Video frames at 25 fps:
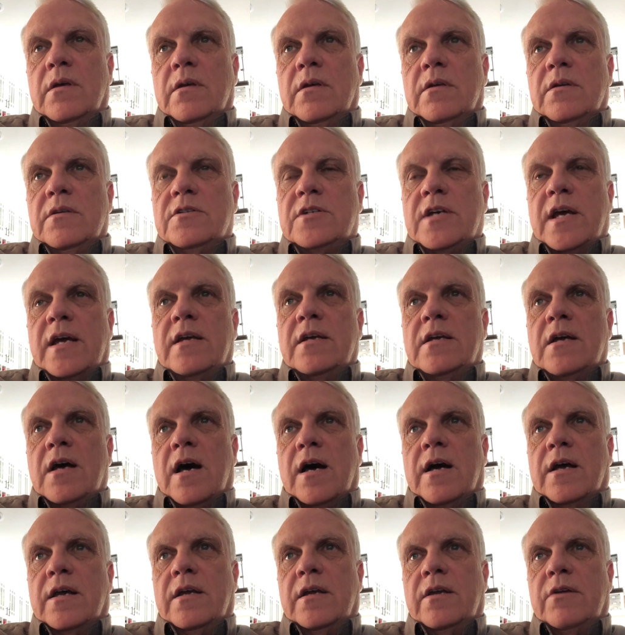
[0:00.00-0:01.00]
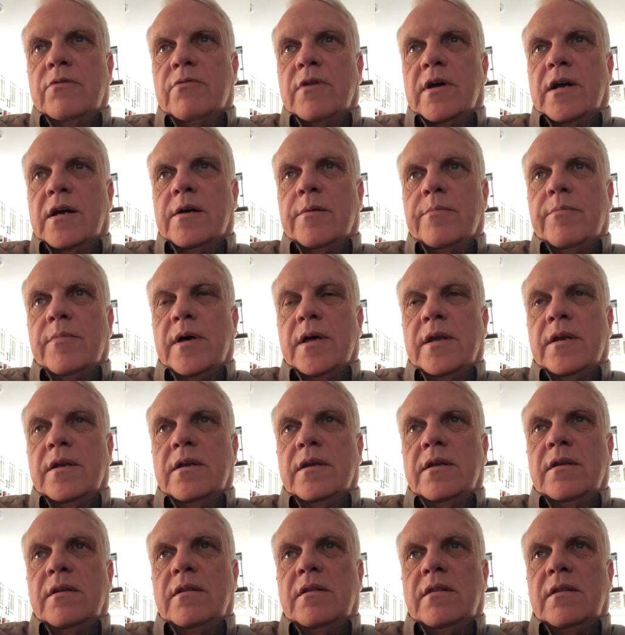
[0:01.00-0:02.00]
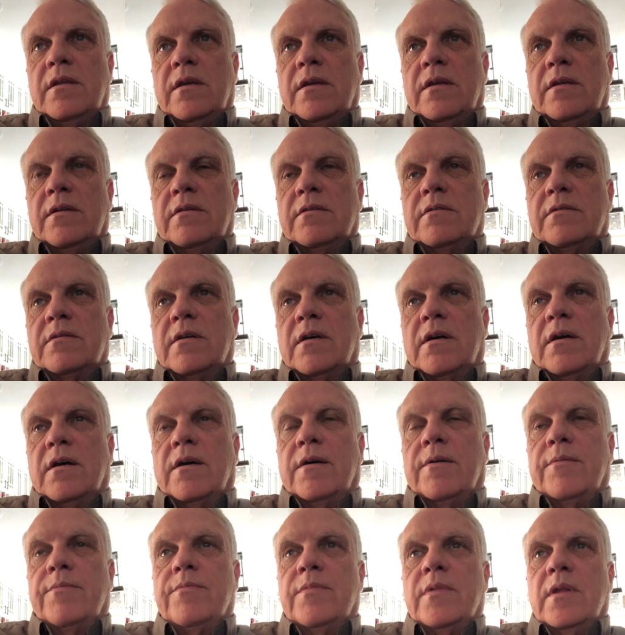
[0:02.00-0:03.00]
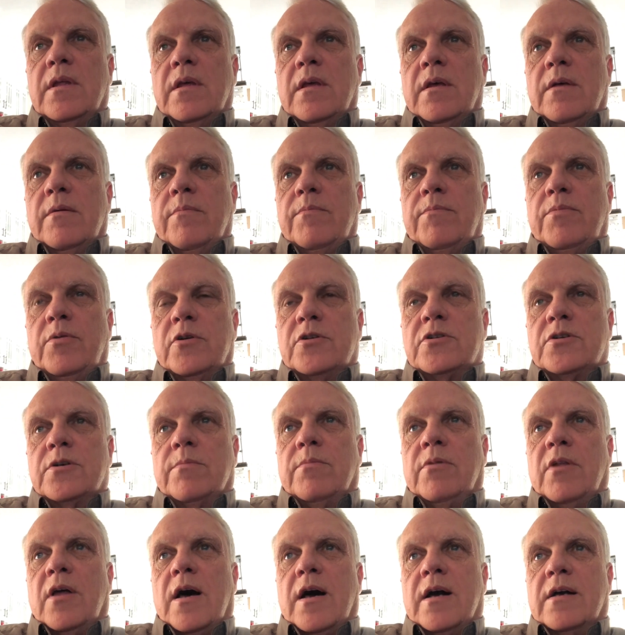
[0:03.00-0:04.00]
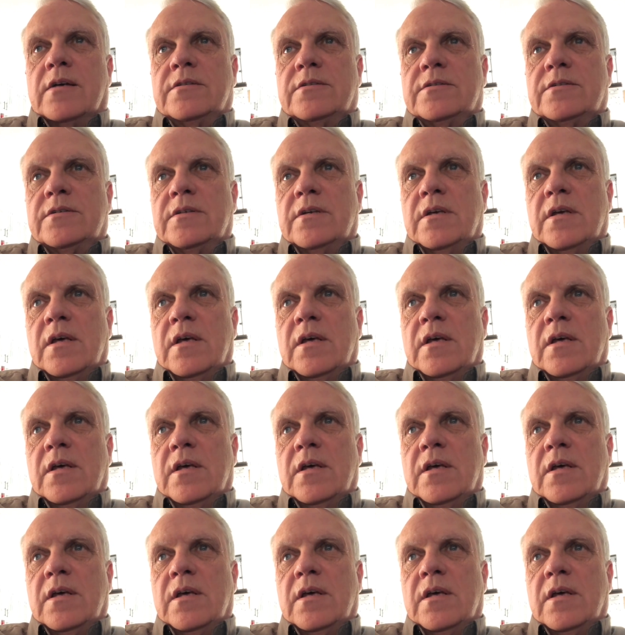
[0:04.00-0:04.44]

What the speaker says: Jay Yagi recommended these butcher blocks.